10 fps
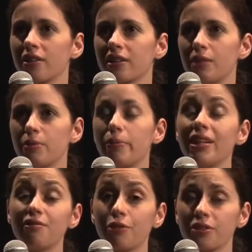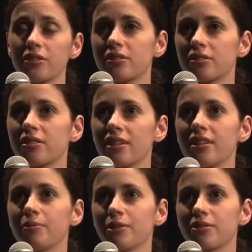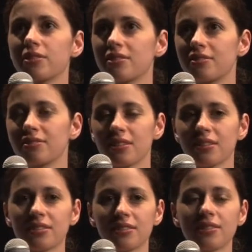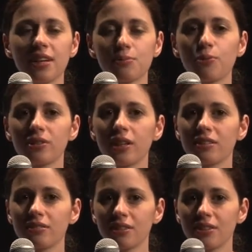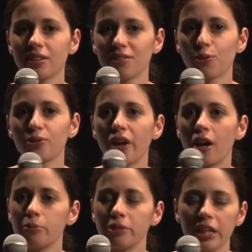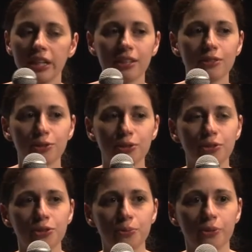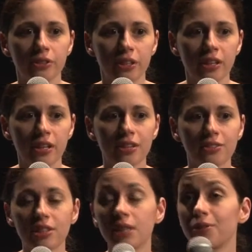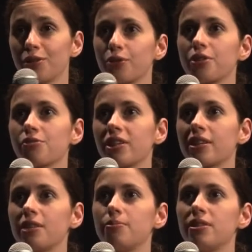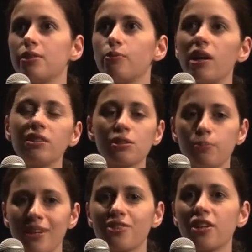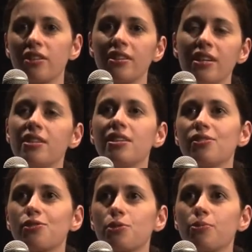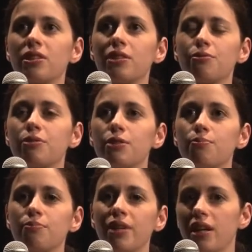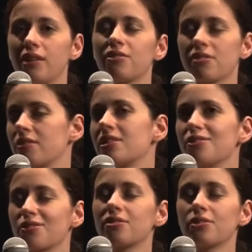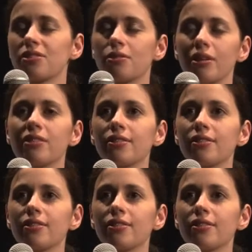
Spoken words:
It can be many voices because it has more than, it has all the harmony and all the counterpoint. So it can be an orchestra, it can be one special instrument if we play the sound in a certain way.